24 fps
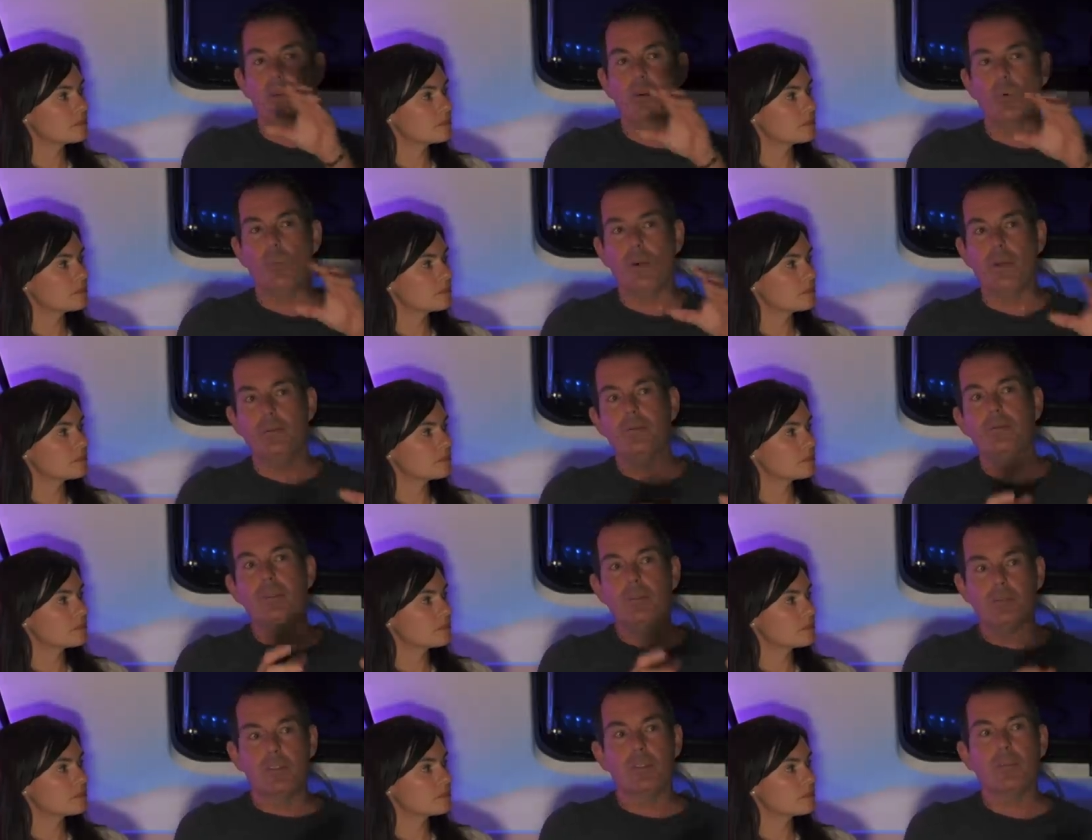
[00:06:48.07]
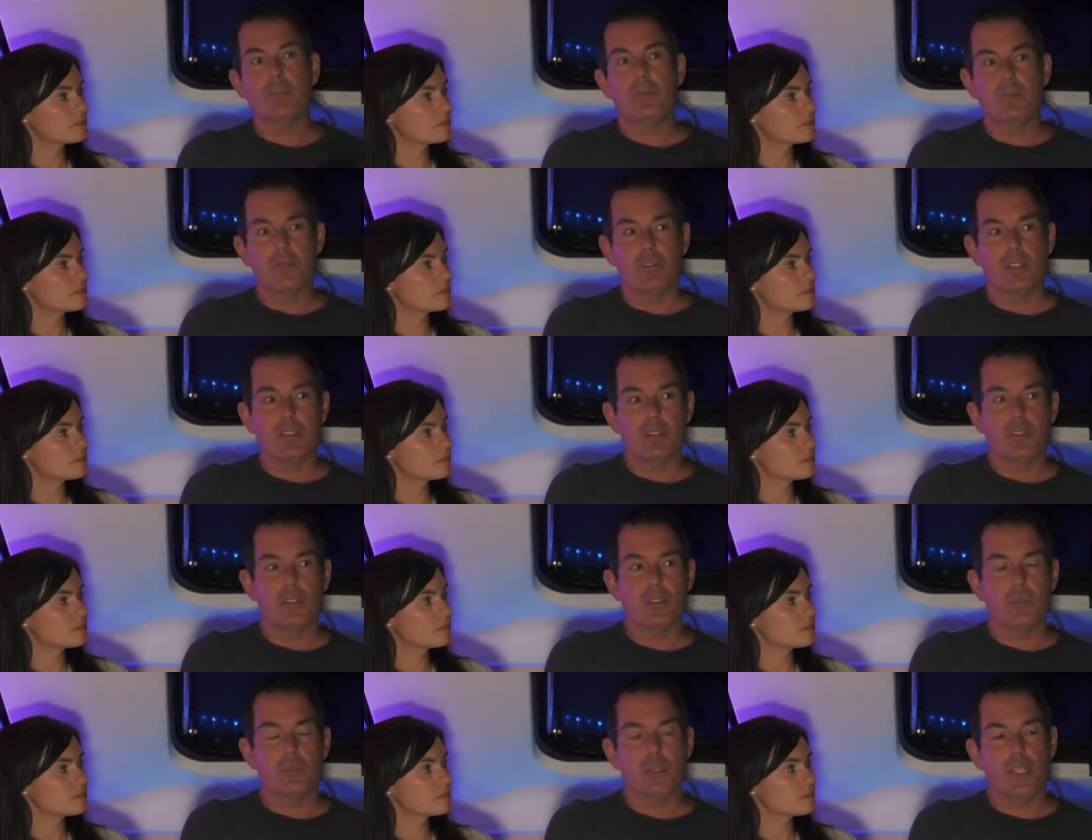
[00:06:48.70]
Speaker 1: when we were in Ruby
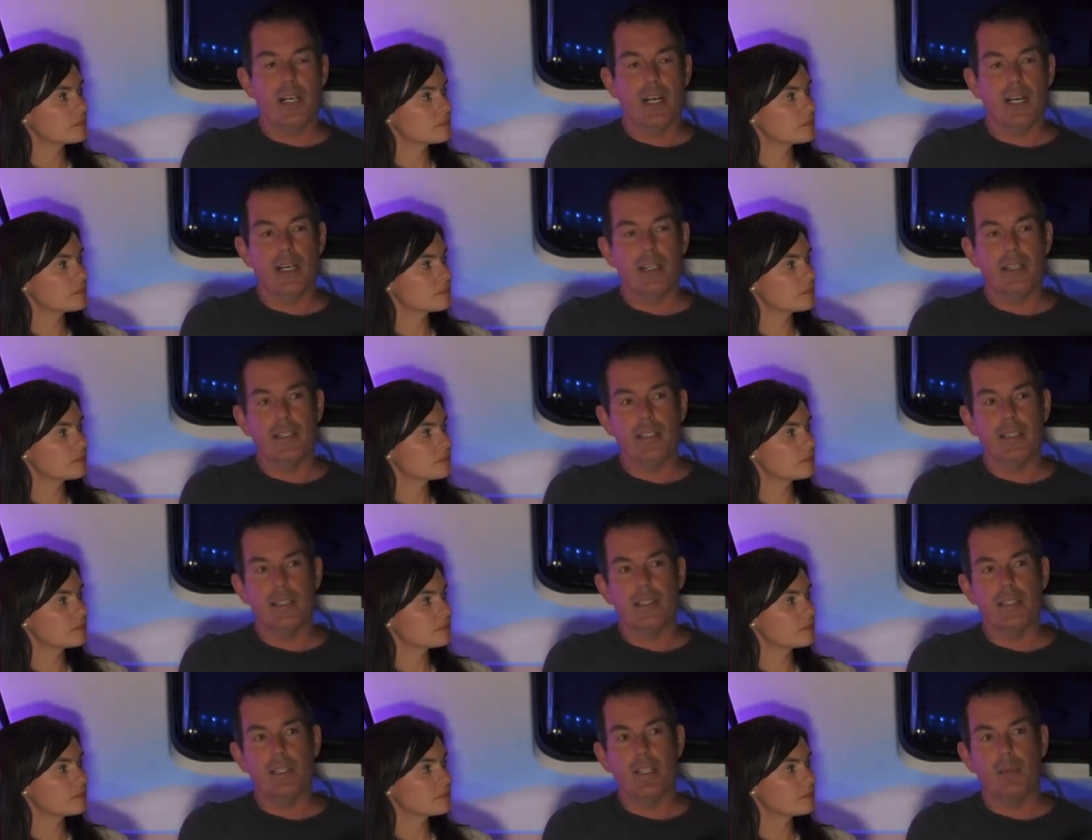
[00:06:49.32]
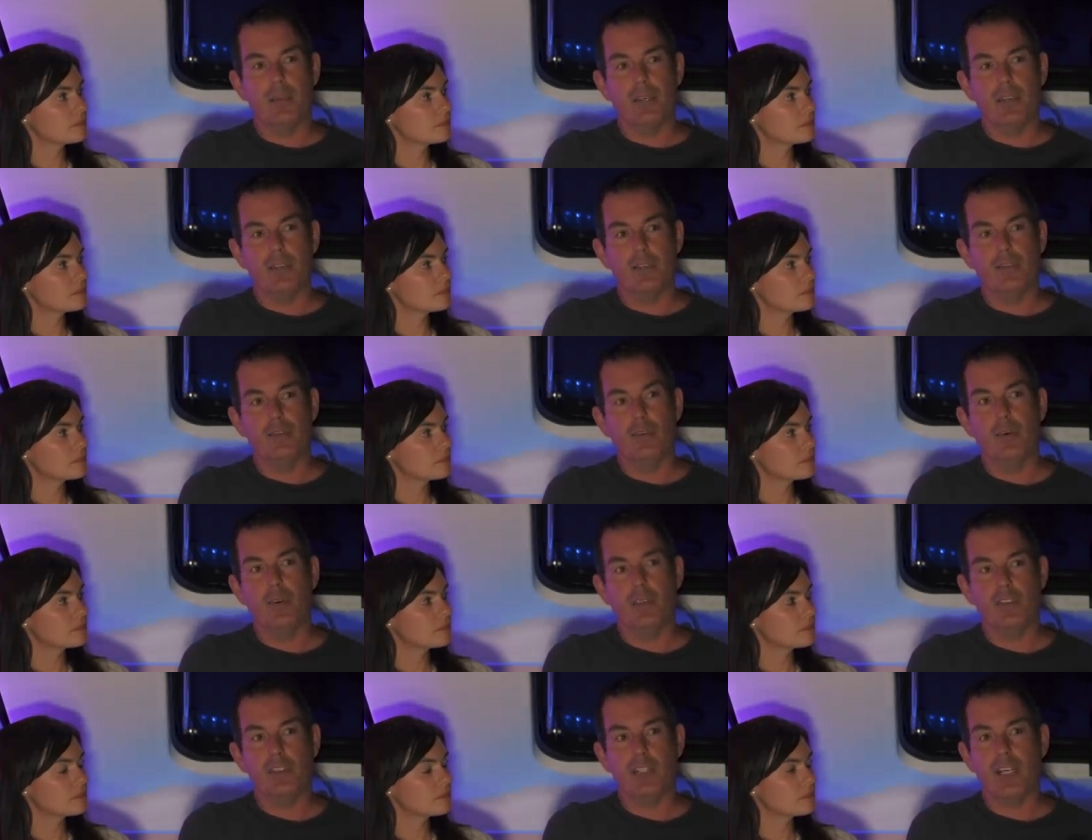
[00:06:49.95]
Rose, we had about
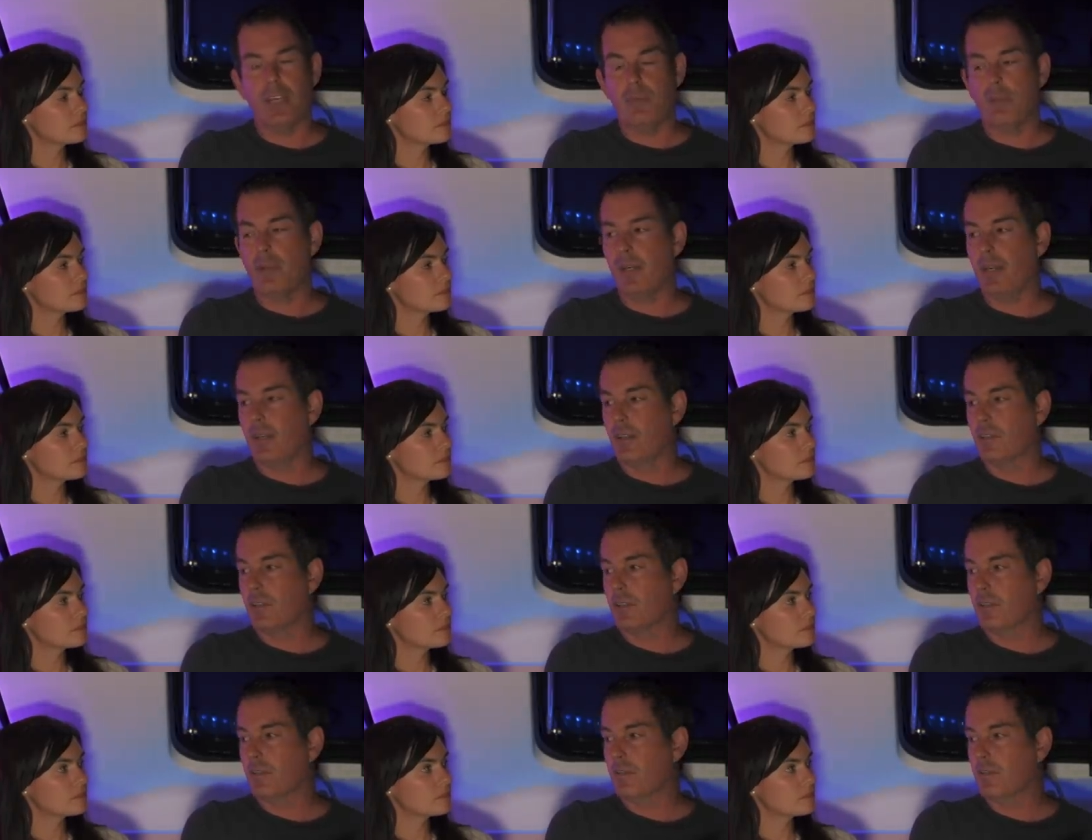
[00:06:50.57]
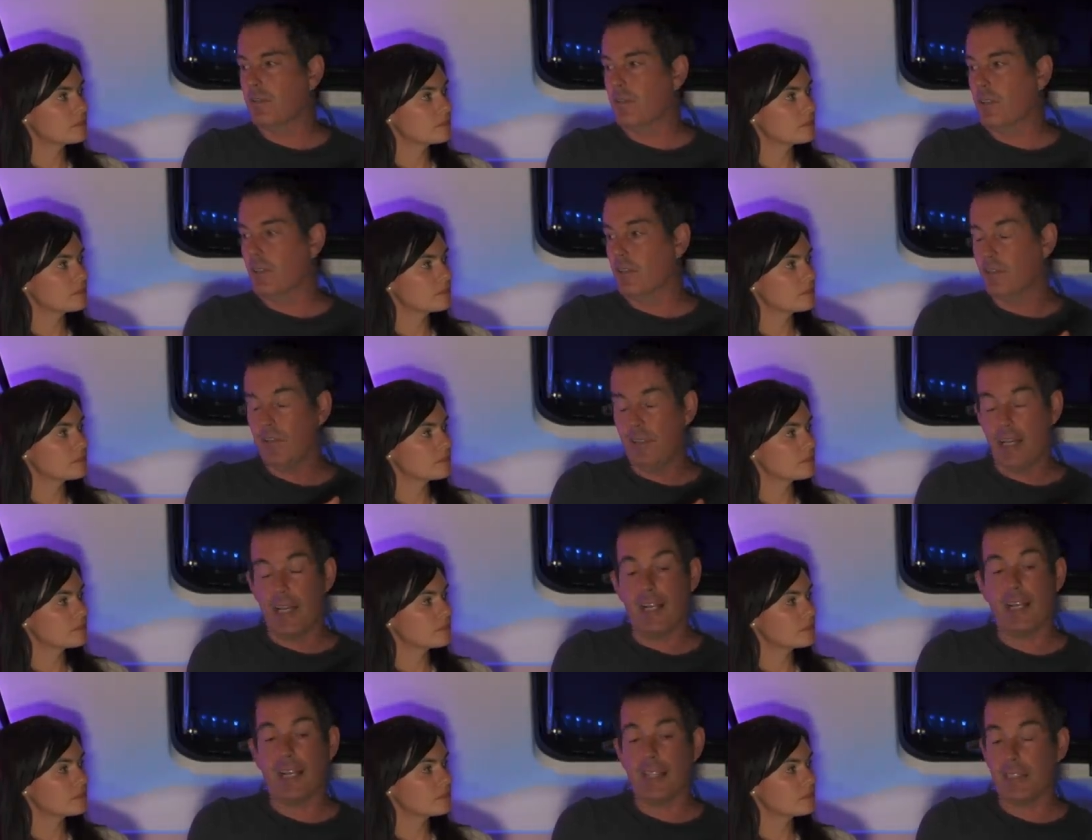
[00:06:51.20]
400 amp hours of, of
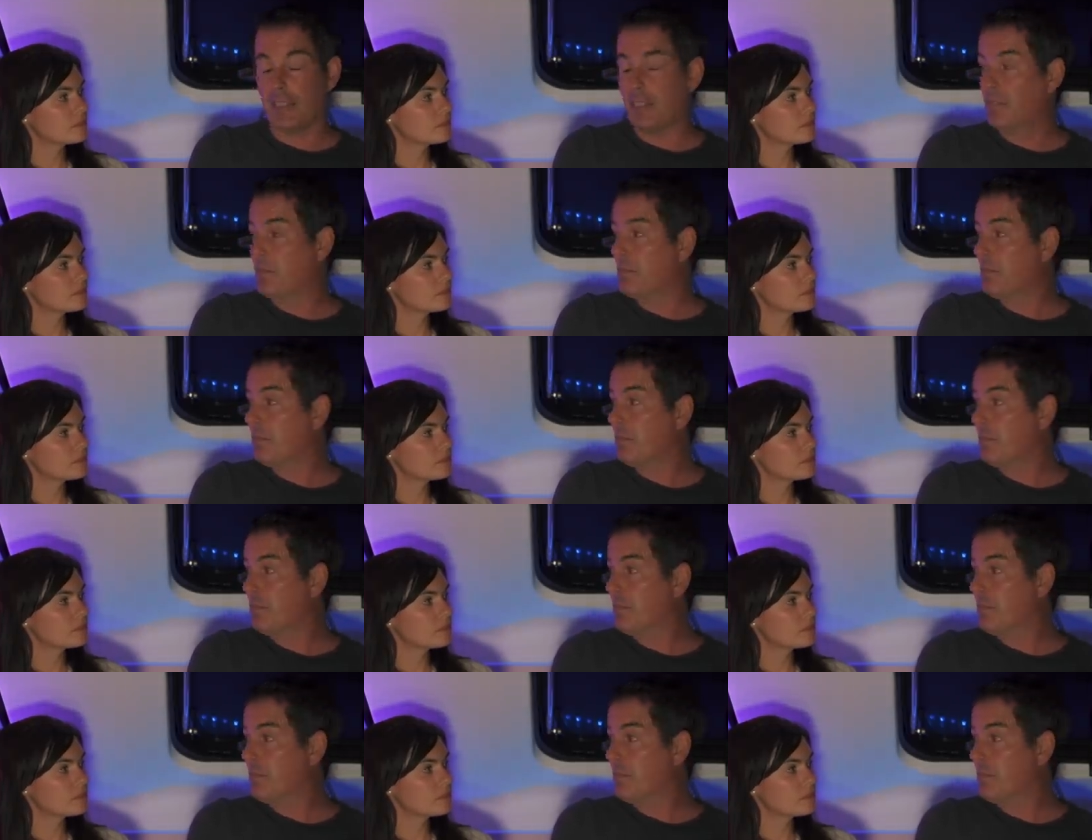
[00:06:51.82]
lead acid